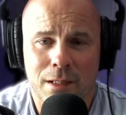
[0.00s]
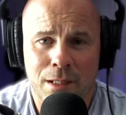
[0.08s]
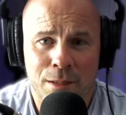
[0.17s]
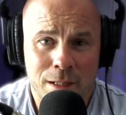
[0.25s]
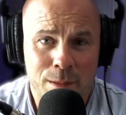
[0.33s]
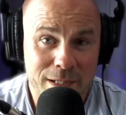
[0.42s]

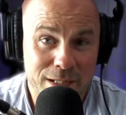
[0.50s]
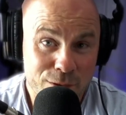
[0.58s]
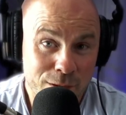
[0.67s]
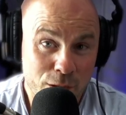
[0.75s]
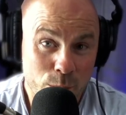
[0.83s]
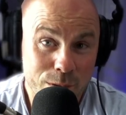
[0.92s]
And then
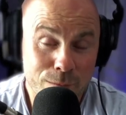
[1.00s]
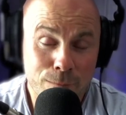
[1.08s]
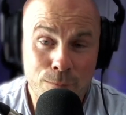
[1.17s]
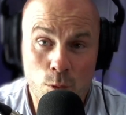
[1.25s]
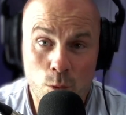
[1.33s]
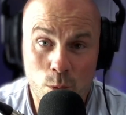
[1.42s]
imagine going
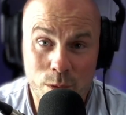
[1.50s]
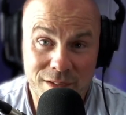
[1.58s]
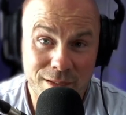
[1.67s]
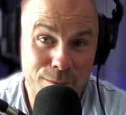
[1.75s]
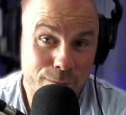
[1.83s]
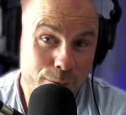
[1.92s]

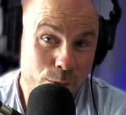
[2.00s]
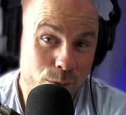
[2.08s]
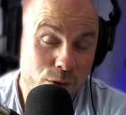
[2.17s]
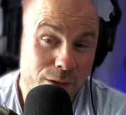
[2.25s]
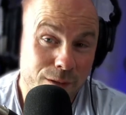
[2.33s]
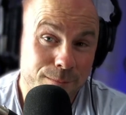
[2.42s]
forwards in
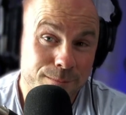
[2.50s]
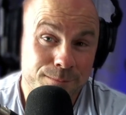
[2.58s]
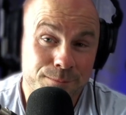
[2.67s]
future.